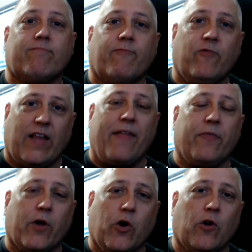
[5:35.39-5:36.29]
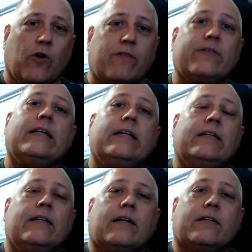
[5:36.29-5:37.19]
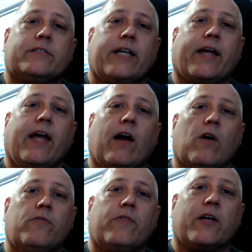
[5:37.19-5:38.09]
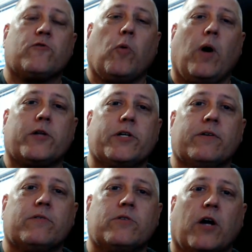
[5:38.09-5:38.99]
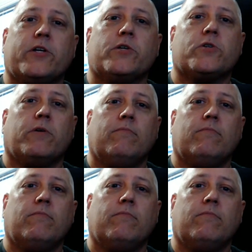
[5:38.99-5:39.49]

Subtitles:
Flatten the curve. Take care. Thanks for watching. Talk to you soon.